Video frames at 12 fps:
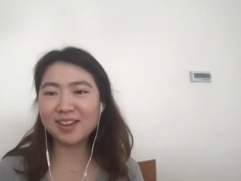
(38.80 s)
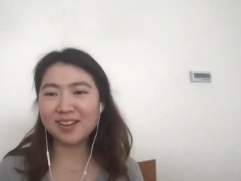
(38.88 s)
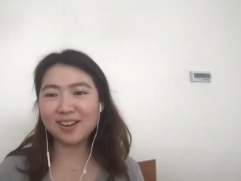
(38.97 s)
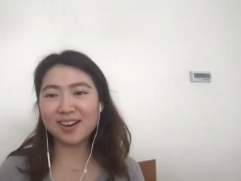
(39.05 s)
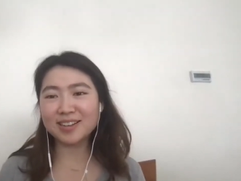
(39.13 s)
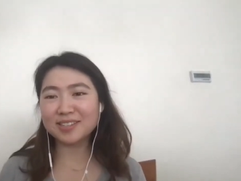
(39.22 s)

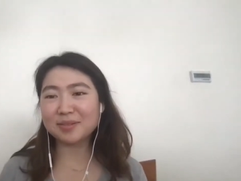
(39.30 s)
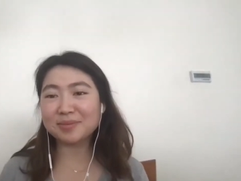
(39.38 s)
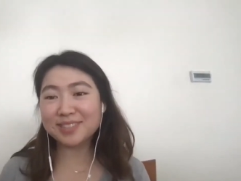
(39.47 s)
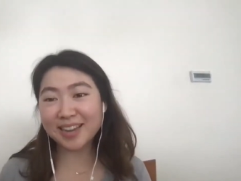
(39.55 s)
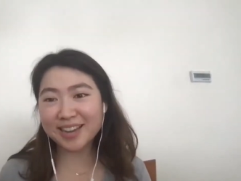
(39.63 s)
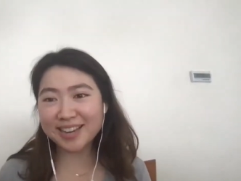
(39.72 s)
awesome.
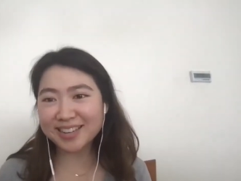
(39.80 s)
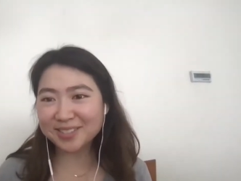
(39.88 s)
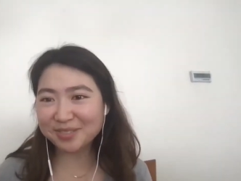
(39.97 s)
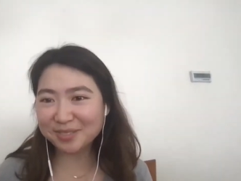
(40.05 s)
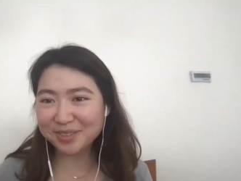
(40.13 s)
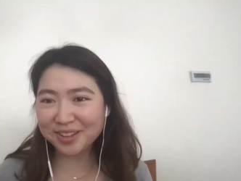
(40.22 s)
Diane's
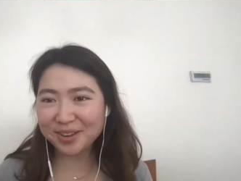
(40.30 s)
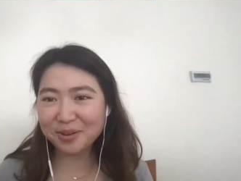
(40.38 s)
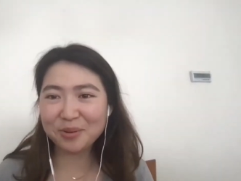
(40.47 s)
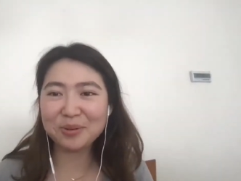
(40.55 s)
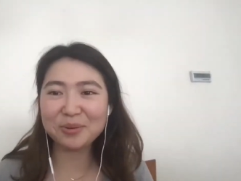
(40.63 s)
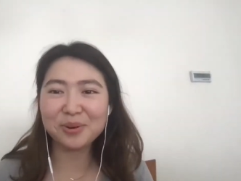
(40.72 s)
a really
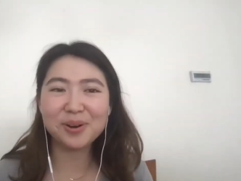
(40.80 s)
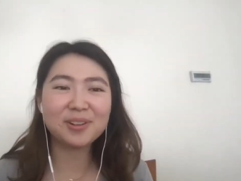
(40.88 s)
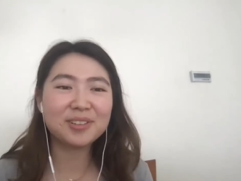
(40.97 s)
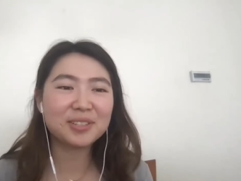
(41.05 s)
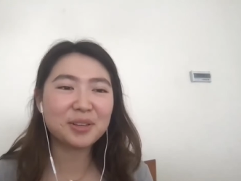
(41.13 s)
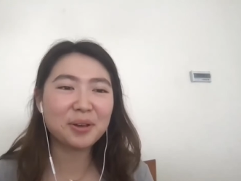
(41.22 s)
cool
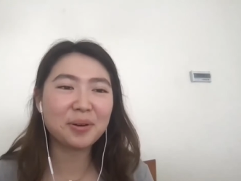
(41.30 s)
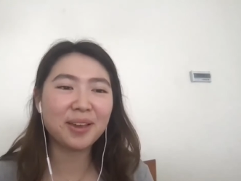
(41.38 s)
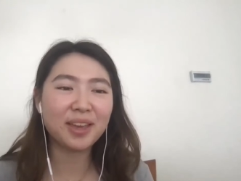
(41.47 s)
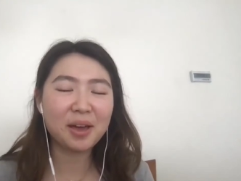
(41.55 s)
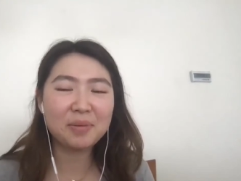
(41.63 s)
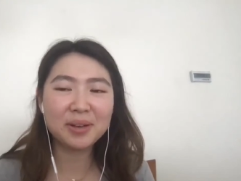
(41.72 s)
role, so I
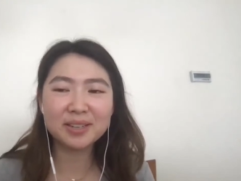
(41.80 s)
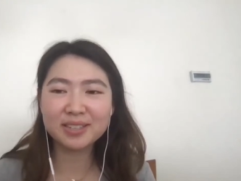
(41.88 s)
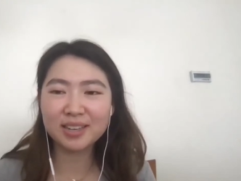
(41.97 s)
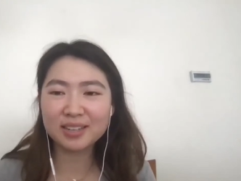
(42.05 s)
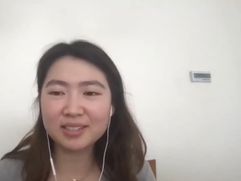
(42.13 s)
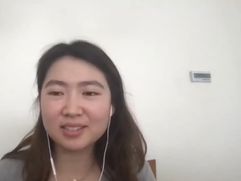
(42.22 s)
can't wait to
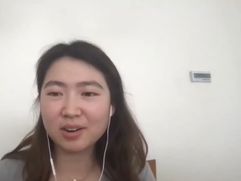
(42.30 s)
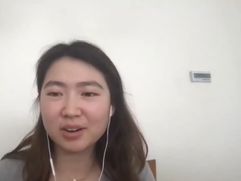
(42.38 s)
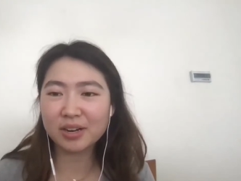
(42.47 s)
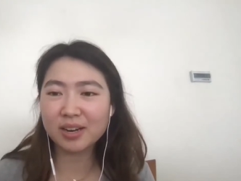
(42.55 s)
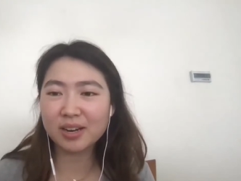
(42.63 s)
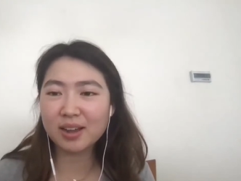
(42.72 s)
get
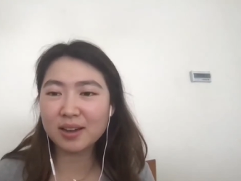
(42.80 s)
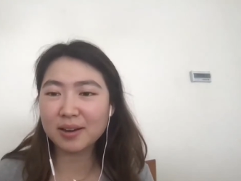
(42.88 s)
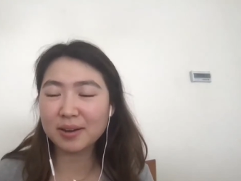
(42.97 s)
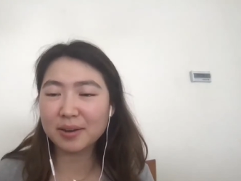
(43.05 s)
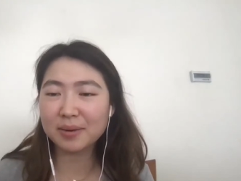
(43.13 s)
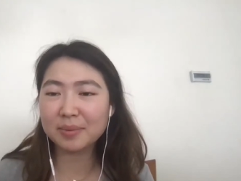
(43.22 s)
started.
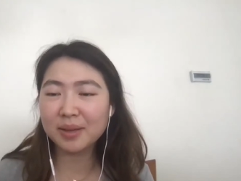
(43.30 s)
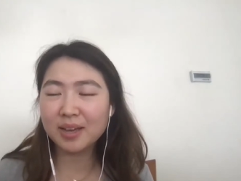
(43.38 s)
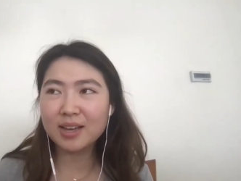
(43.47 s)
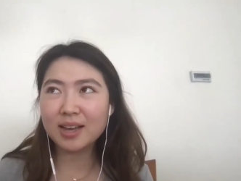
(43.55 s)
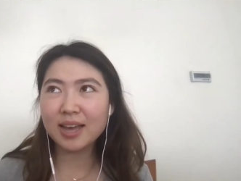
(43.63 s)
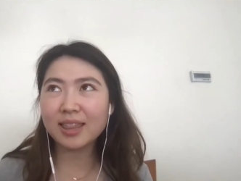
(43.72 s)
Um,
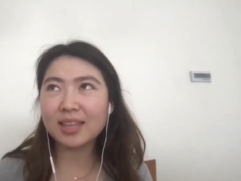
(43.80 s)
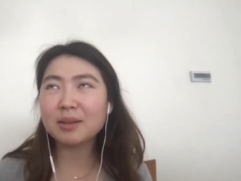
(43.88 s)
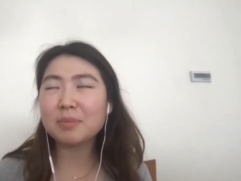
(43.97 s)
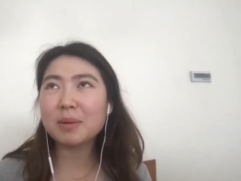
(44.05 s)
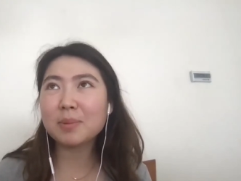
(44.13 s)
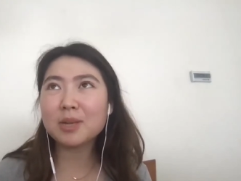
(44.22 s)
I think
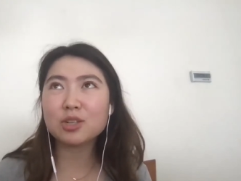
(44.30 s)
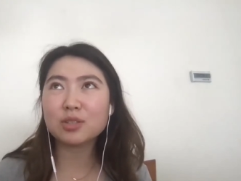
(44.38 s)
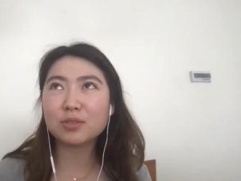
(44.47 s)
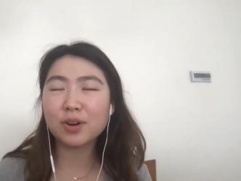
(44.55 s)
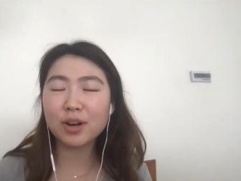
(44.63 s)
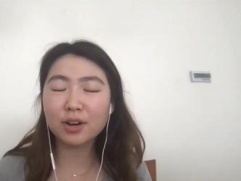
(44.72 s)
maybe just
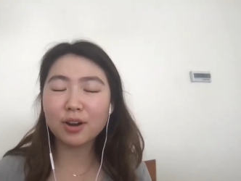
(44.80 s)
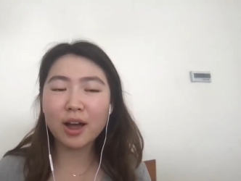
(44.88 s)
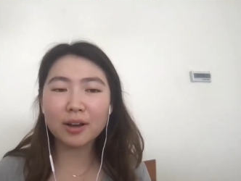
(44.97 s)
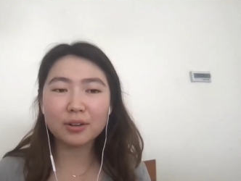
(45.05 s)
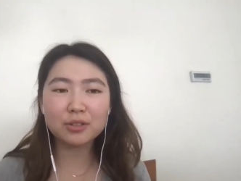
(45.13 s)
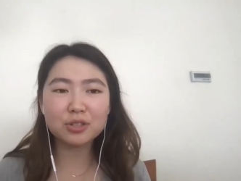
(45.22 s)
for a
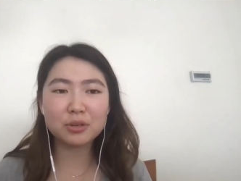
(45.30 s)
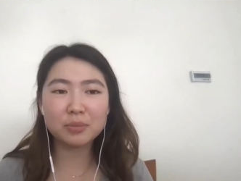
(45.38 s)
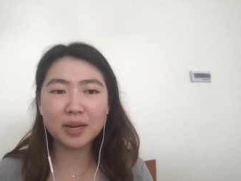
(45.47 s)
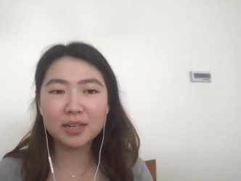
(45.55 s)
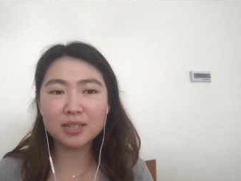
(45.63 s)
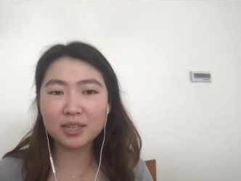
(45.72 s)
crowd, do you
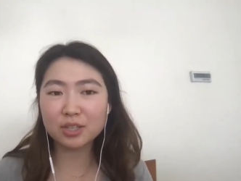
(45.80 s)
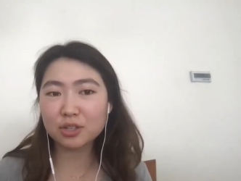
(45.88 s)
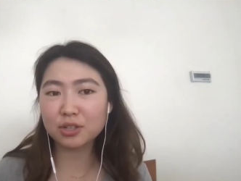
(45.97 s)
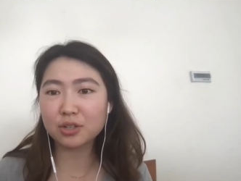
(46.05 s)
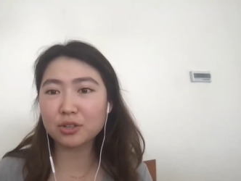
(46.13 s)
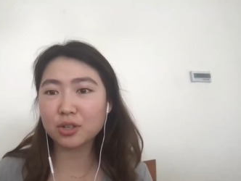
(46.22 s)
mind
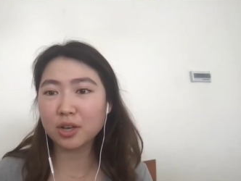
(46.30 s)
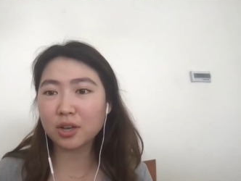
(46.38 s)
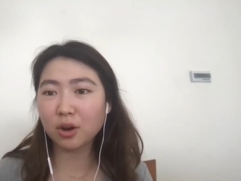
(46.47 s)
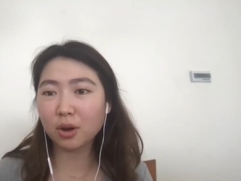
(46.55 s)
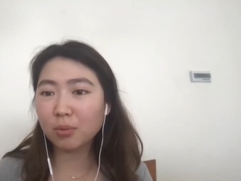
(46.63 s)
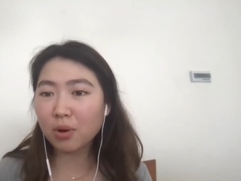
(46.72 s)
introducing
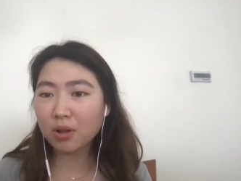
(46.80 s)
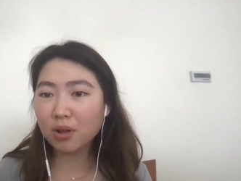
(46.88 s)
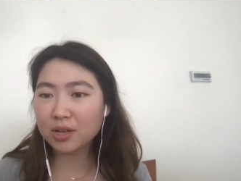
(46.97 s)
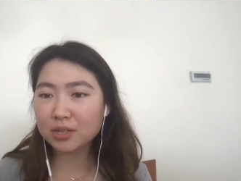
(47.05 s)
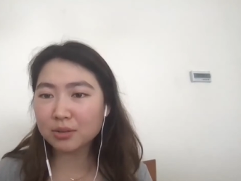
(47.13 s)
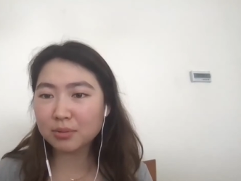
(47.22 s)
your role
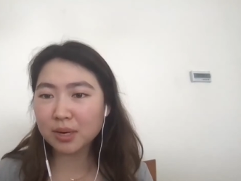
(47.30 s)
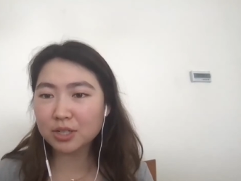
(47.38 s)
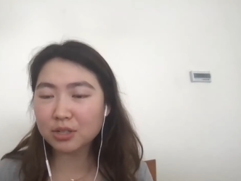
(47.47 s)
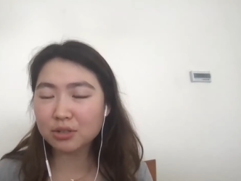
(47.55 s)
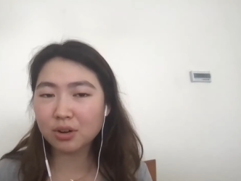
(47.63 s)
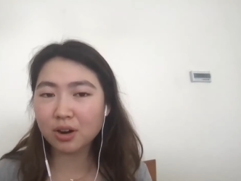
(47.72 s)
as a
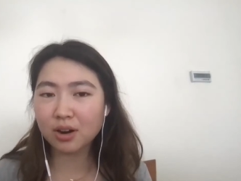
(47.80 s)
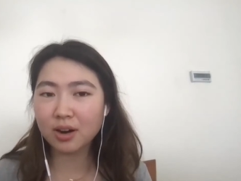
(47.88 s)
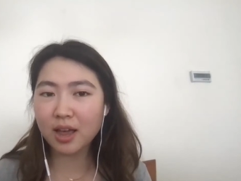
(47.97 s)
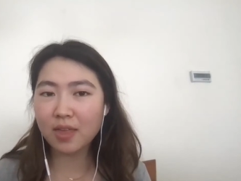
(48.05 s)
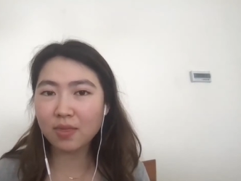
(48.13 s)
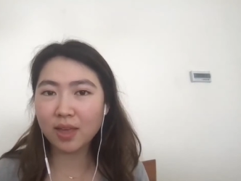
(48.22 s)

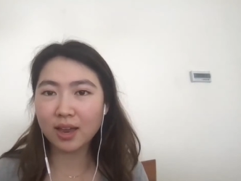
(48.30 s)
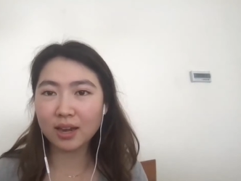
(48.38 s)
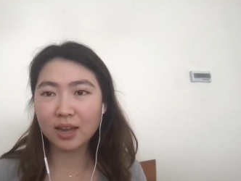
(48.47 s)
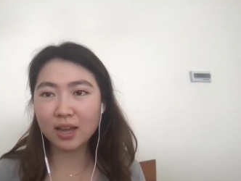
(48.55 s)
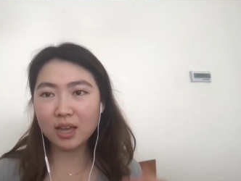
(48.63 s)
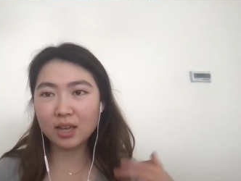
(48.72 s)
registrar and then